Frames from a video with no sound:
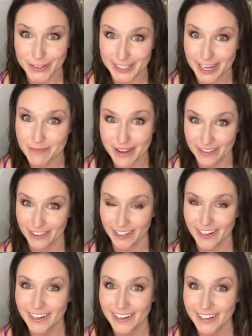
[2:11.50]
first time
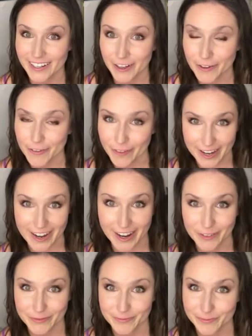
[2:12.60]
ever right now.
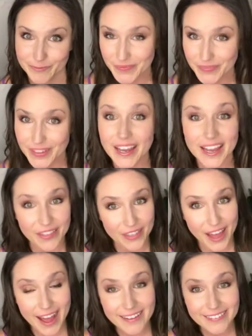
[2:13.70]
And
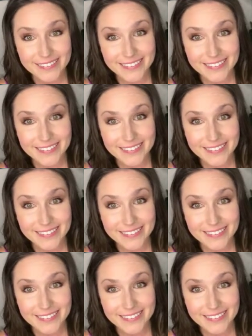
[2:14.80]
that